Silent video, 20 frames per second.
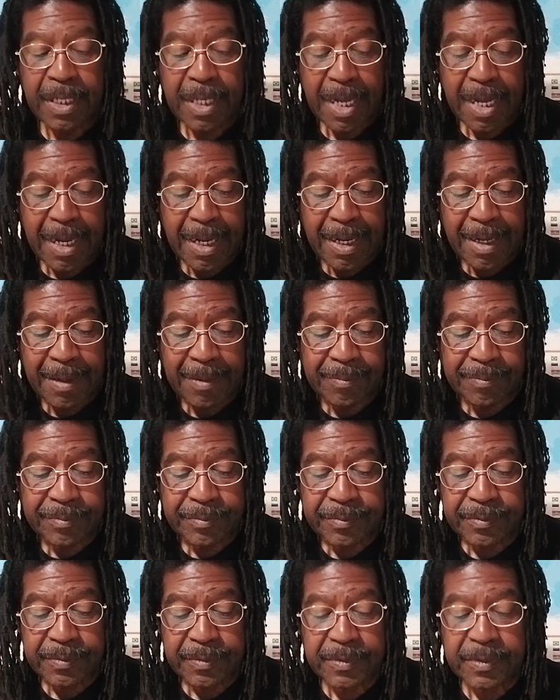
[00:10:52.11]

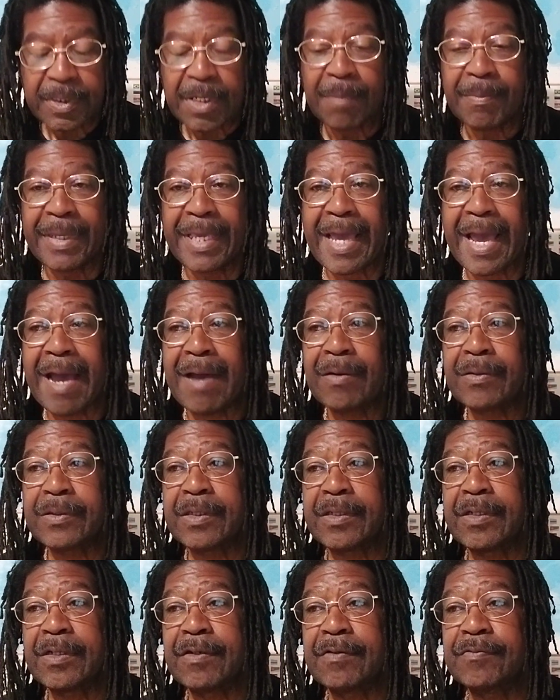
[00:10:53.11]
coming out
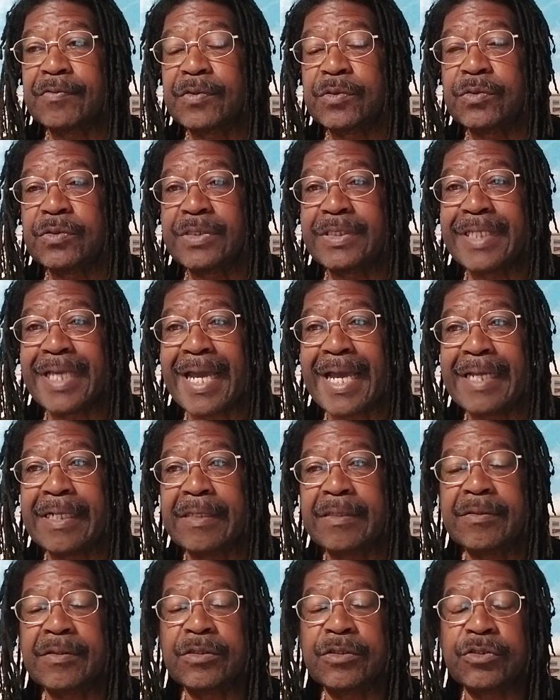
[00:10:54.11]
of
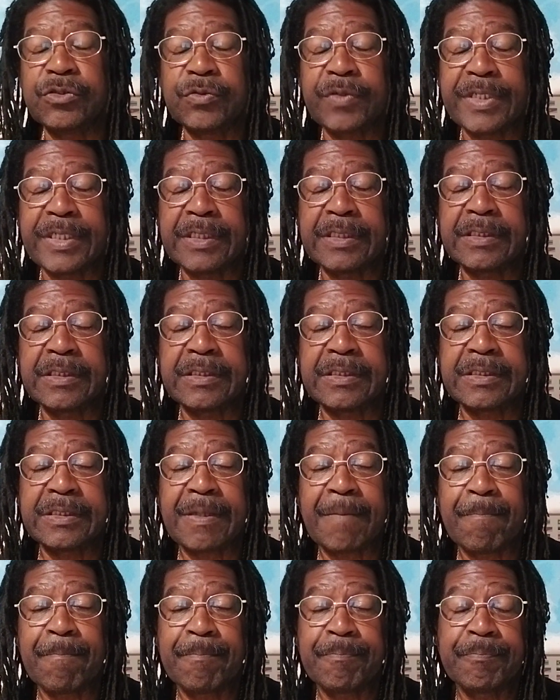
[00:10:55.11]
Louisiana,
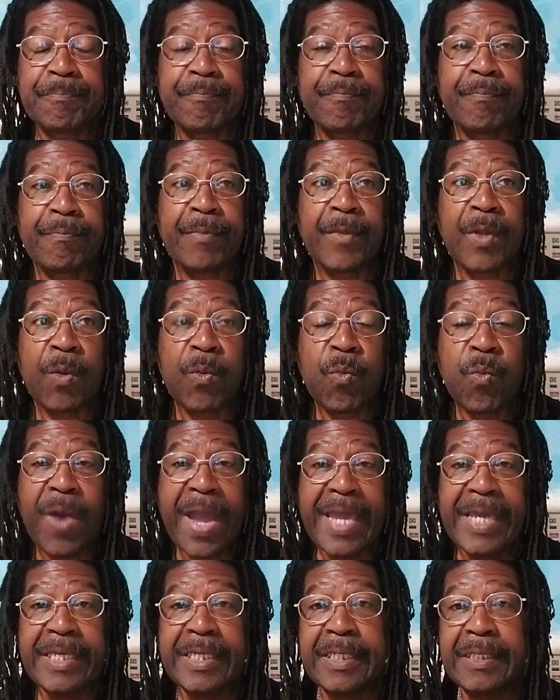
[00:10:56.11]
Katrina's
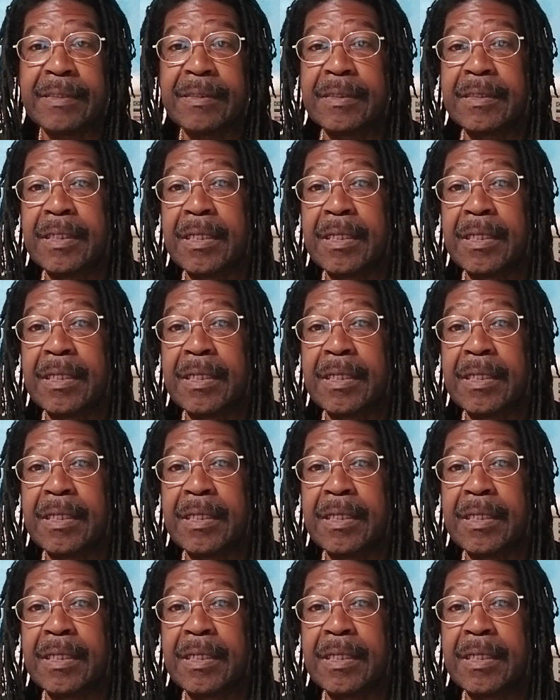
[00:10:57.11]
wake.